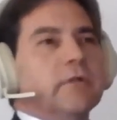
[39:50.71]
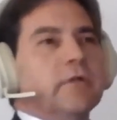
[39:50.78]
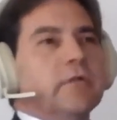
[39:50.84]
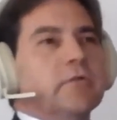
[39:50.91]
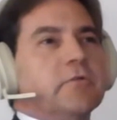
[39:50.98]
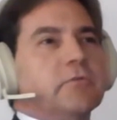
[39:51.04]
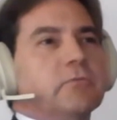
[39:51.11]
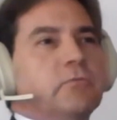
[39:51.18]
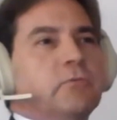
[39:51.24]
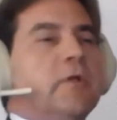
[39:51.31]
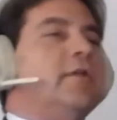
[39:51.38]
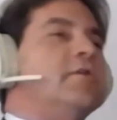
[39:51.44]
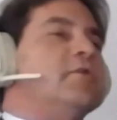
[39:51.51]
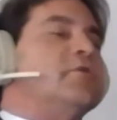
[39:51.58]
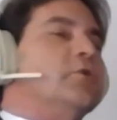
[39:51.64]
It is
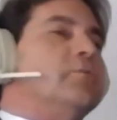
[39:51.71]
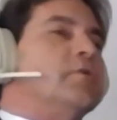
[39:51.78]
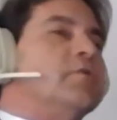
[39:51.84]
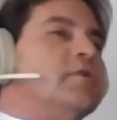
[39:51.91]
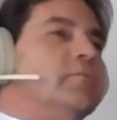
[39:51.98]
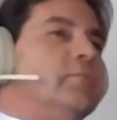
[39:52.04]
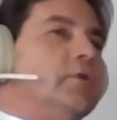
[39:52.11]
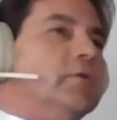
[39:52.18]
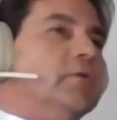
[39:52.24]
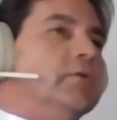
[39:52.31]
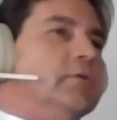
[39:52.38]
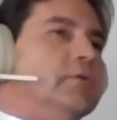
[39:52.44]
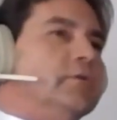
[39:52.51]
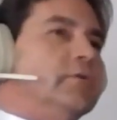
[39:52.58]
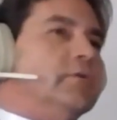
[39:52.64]
really super simple
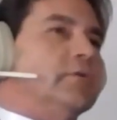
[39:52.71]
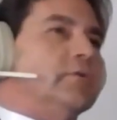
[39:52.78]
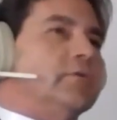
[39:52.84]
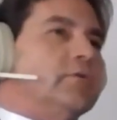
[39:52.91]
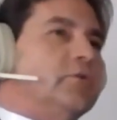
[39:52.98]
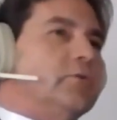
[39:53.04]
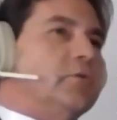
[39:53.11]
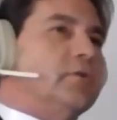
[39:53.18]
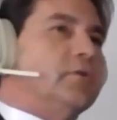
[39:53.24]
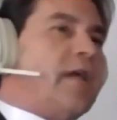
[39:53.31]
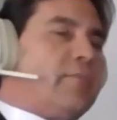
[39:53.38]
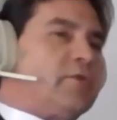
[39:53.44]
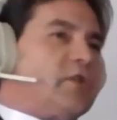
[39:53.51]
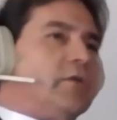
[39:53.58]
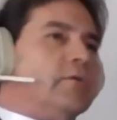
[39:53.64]
to
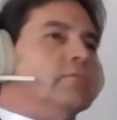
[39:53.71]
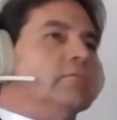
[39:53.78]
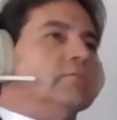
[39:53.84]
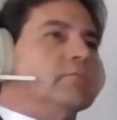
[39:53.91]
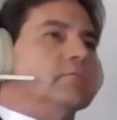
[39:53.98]
capture.